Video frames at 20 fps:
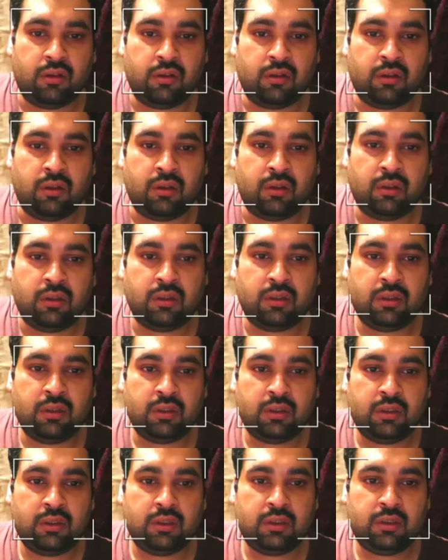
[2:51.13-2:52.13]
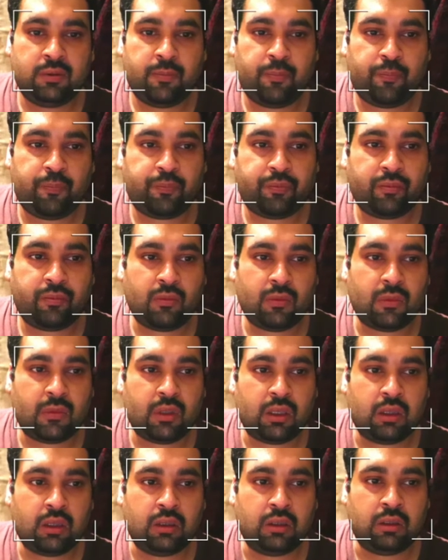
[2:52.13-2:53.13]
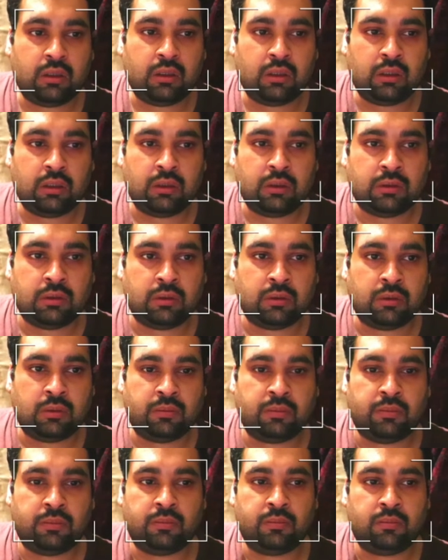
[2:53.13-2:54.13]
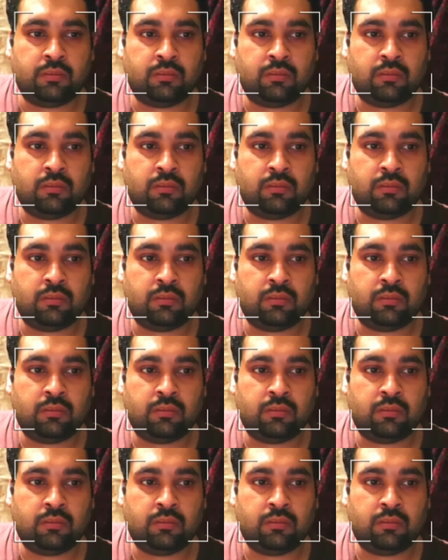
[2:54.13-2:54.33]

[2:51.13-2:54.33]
[no speech]